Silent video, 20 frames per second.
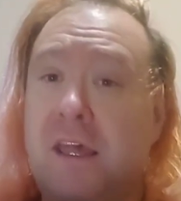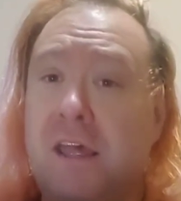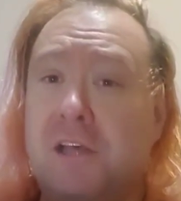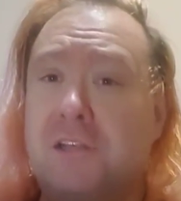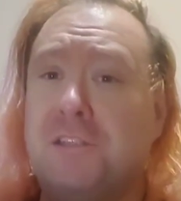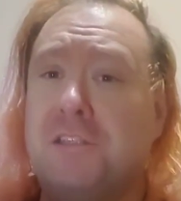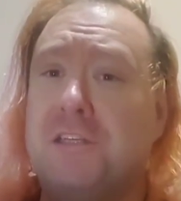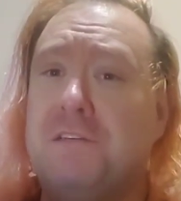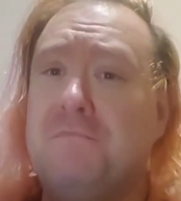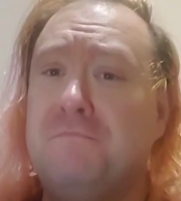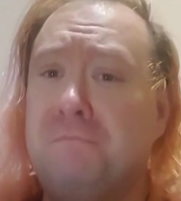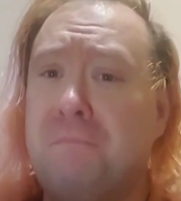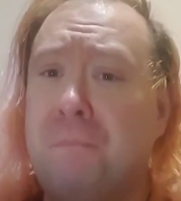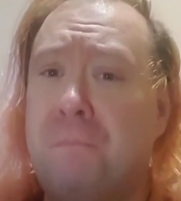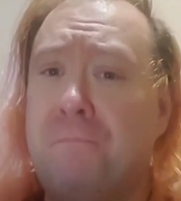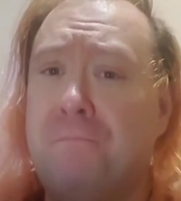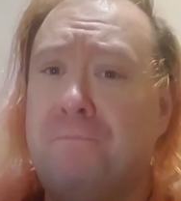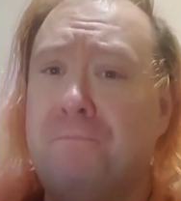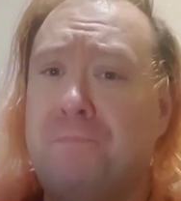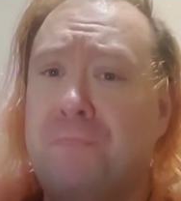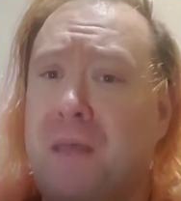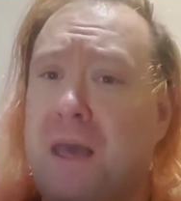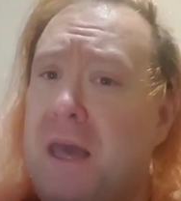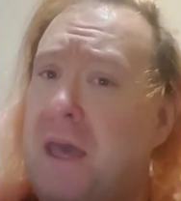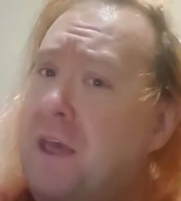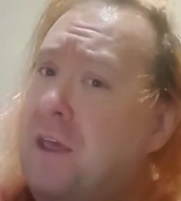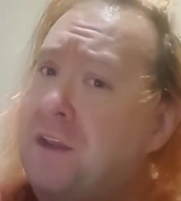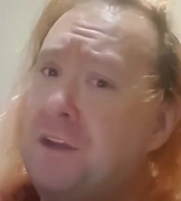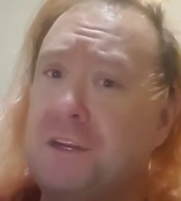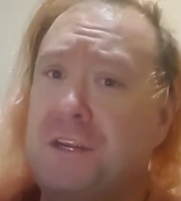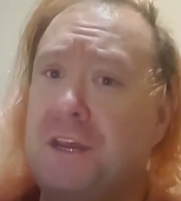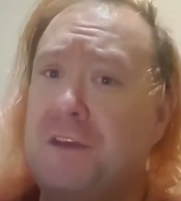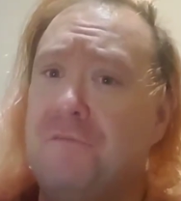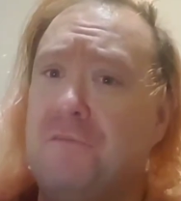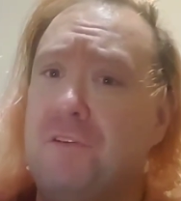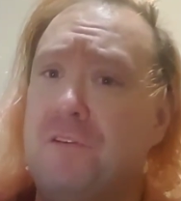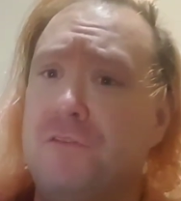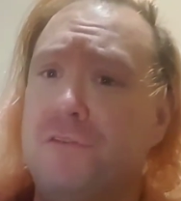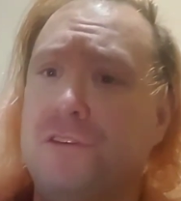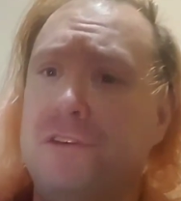Hilson, and good day,
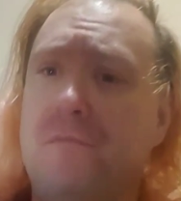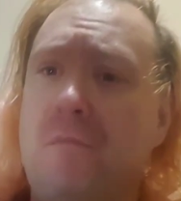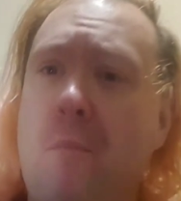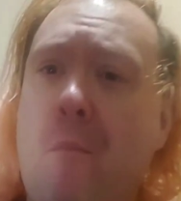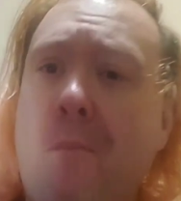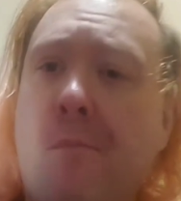folks.